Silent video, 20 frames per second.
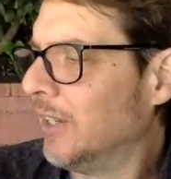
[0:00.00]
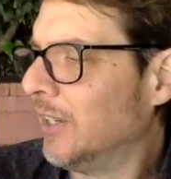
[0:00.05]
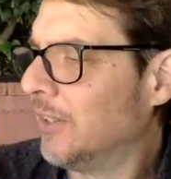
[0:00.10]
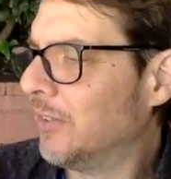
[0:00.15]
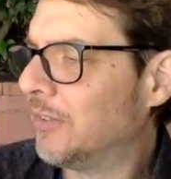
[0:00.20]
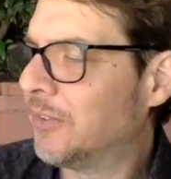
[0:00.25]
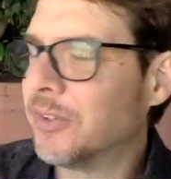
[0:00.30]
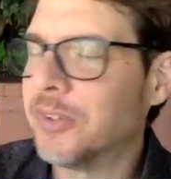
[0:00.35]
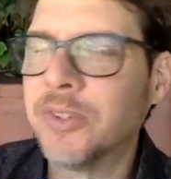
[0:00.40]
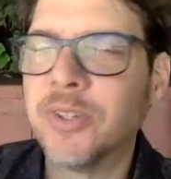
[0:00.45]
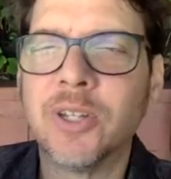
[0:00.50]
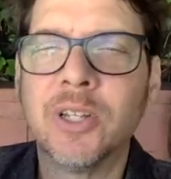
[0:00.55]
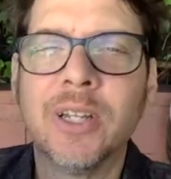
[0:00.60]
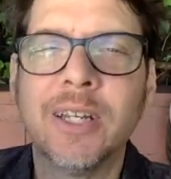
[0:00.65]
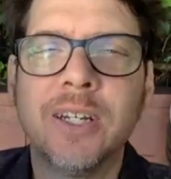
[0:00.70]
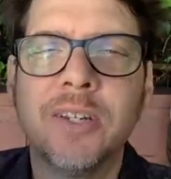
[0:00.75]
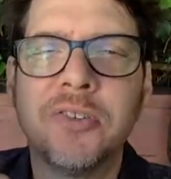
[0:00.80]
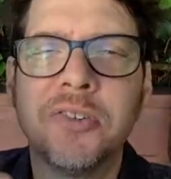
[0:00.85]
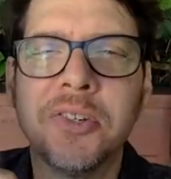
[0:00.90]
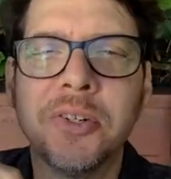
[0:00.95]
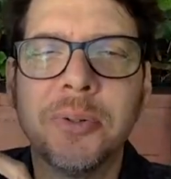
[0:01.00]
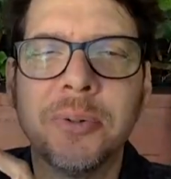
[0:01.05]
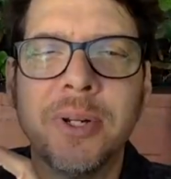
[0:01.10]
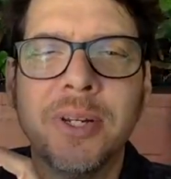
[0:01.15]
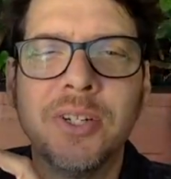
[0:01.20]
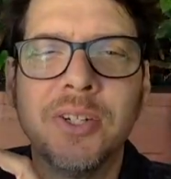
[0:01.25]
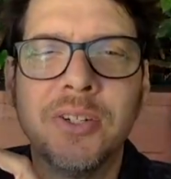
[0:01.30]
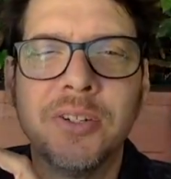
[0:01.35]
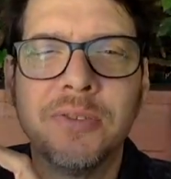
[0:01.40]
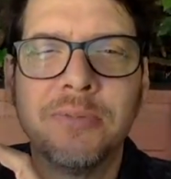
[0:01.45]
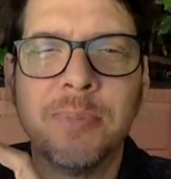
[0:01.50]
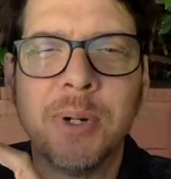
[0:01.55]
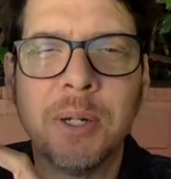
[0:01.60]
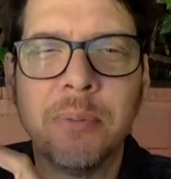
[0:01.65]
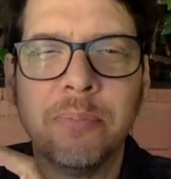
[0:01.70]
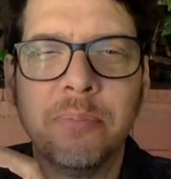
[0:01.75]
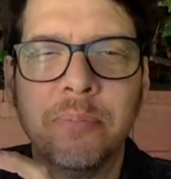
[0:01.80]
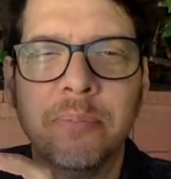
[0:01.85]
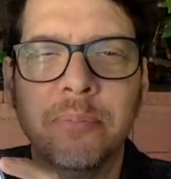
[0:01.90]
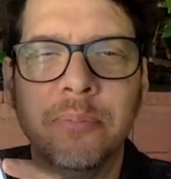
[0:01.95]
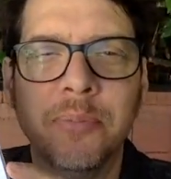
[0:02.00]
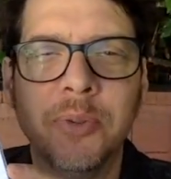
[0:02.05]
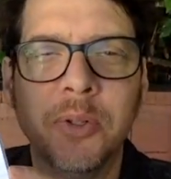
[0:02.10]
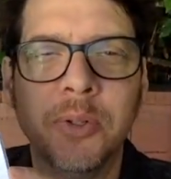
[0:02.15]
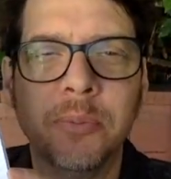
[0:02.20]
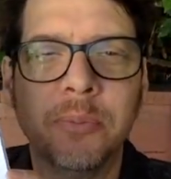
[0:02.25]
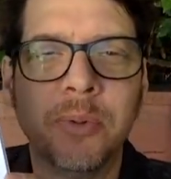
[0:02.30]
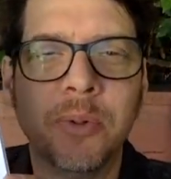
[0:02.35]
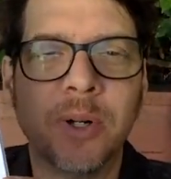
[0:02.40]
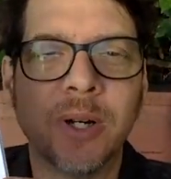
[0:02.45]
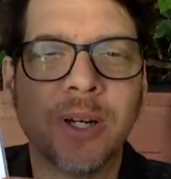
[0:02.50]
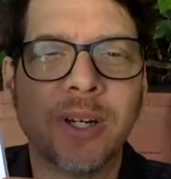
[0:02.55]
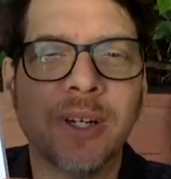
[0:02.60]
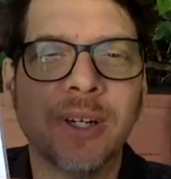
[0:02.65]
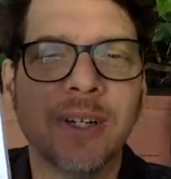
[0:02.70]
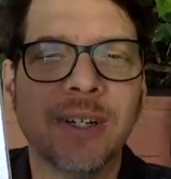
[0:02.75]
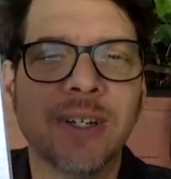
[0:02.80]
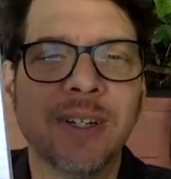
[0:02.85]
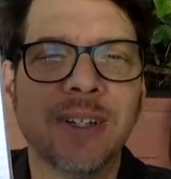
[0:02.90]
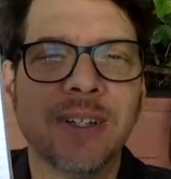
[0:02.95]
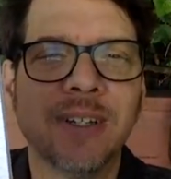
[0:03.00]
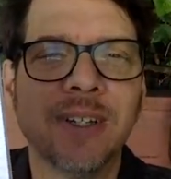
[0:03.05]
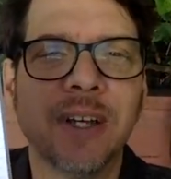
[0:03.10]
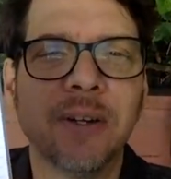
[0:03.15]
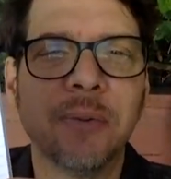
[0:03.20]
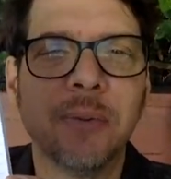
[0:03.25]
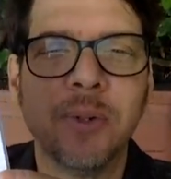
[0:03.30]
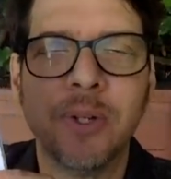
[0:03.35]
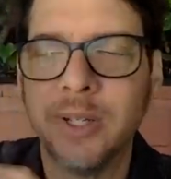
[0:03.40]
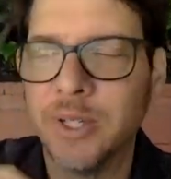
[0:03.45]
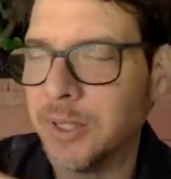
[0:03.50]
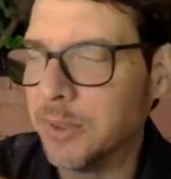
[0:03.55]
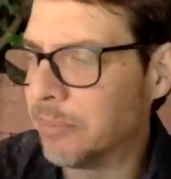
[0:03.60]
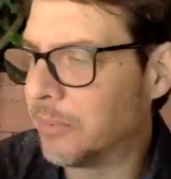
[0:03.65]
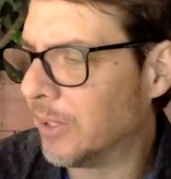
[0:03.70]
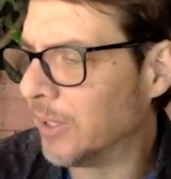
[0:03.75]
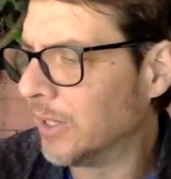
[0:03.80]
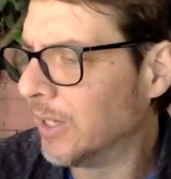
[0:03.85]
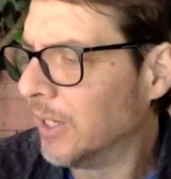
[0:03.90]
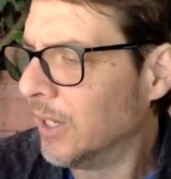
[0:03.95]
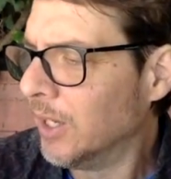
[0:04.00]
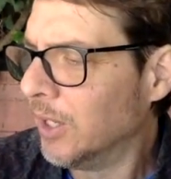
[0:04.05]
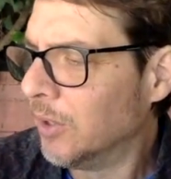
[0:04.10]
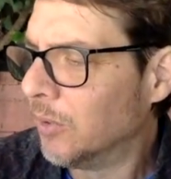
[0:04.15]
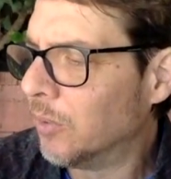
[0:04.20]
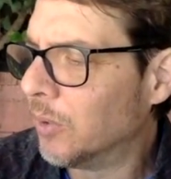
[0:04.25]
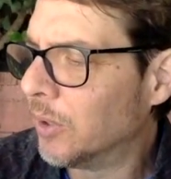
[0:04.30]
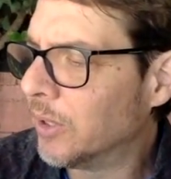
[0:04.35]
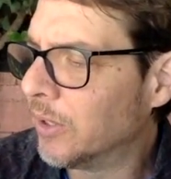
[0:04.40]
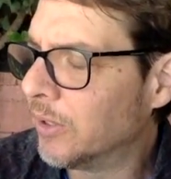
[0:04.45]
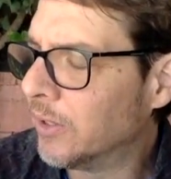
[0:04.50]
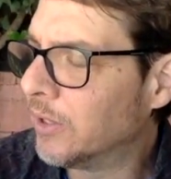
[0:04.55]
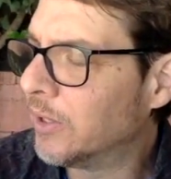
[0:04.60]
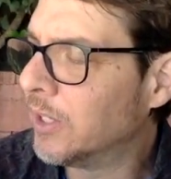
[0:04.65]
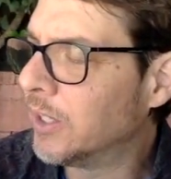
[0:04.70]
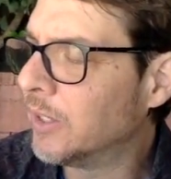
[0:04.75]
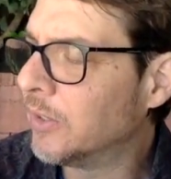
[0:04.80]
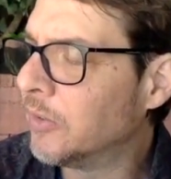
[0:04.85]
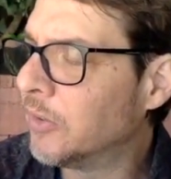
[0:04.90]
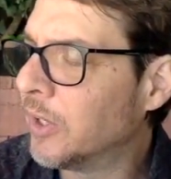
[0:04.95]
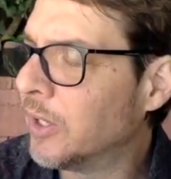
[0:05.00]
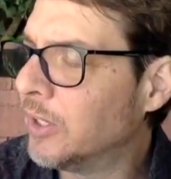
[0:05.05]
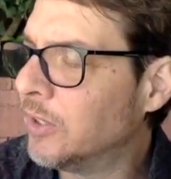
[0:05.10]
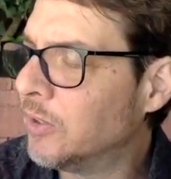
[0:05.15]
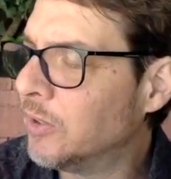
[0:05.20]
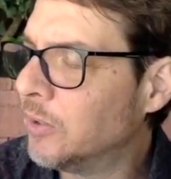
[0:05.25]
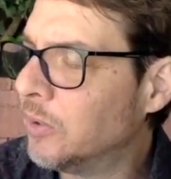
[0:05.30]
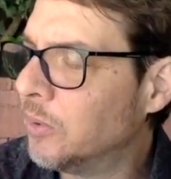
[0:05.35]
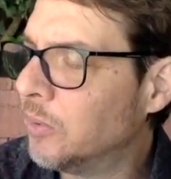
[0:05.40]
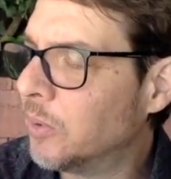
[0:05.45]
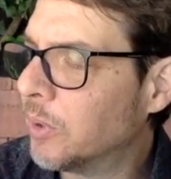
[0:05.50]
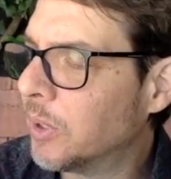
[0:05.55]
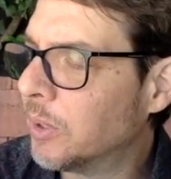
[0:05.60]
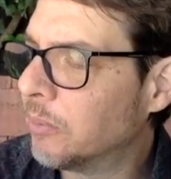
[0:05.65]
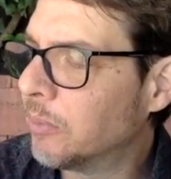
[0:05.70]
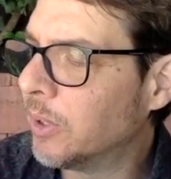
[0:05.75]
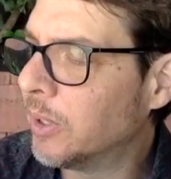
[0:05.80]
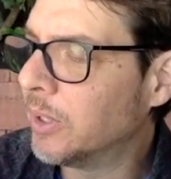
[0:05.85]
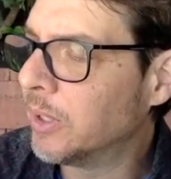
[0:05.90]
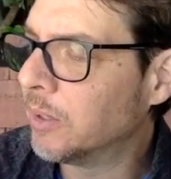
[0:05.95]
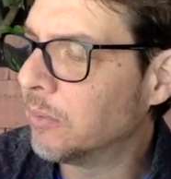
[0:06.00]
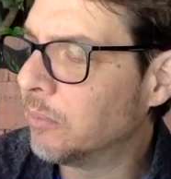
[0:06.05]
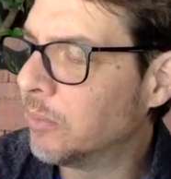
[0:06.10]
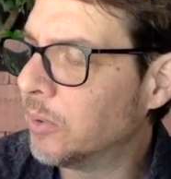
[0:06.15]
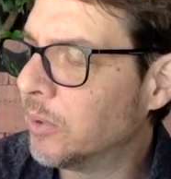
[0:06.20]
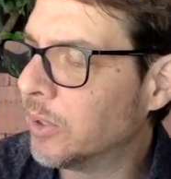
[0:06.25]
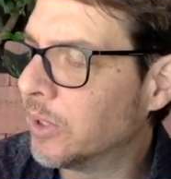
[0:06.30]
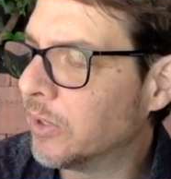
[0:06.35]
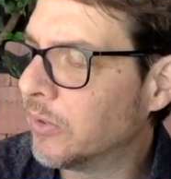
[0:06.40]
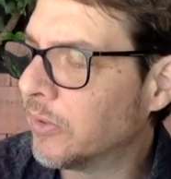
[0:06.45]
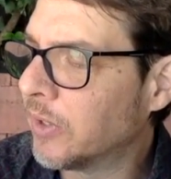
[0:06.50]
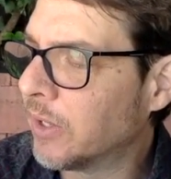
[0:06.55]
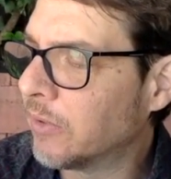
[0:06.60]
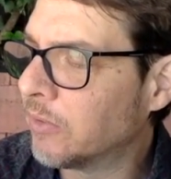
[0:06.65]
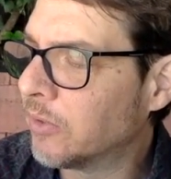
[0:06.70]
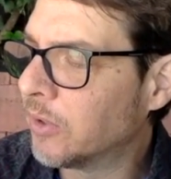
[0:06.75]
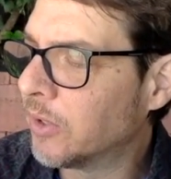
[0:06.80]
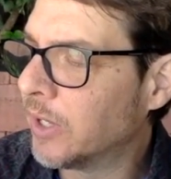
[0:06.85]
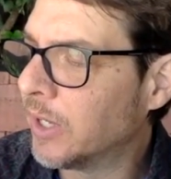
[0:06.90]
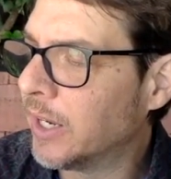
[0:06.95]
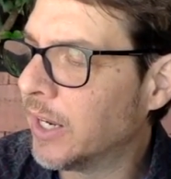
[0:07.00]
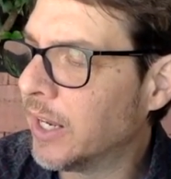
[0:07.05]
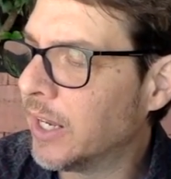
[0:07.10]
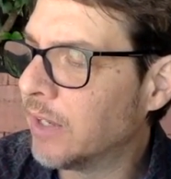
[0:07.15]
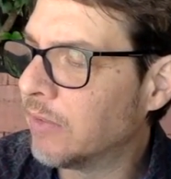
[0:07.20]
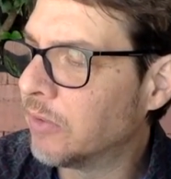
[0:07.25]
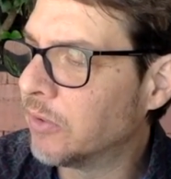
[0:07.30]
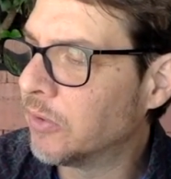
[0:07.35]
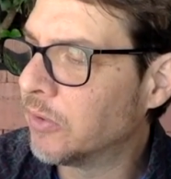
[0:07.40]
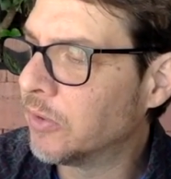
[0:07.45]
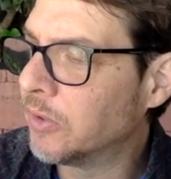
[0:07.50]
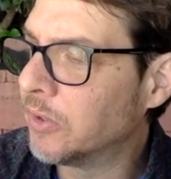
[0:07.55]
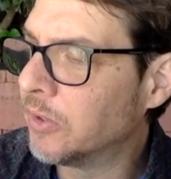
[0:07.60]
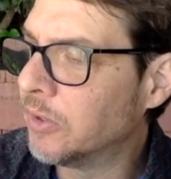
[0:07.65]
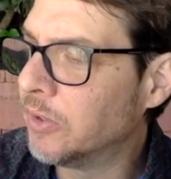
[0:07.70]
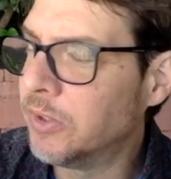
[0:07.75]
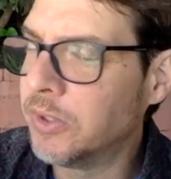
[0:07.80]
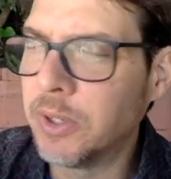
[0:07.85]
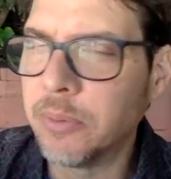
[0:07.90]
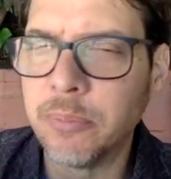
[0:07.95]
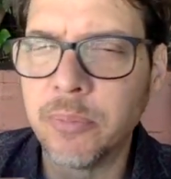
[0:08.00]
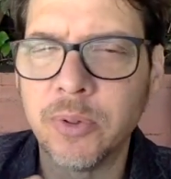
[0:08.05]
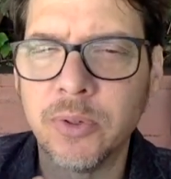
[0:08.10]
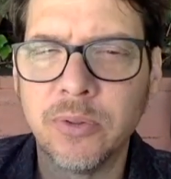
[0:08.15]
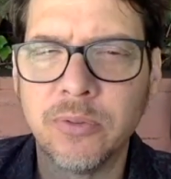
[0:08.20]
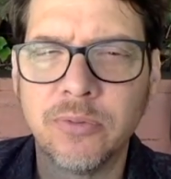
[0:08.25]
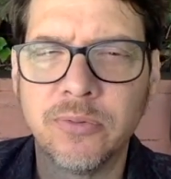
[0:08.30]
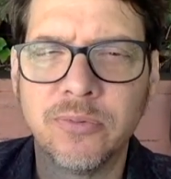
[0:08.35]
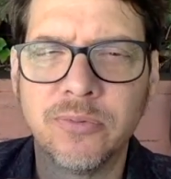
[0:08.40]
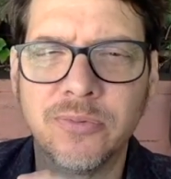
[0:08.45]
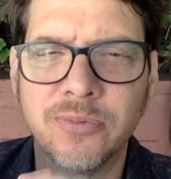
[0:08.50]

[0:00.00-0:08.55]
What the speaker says: the latest iteration of my new book. Not really, but one of the things I do when I'm writing a book is after I have a certain number of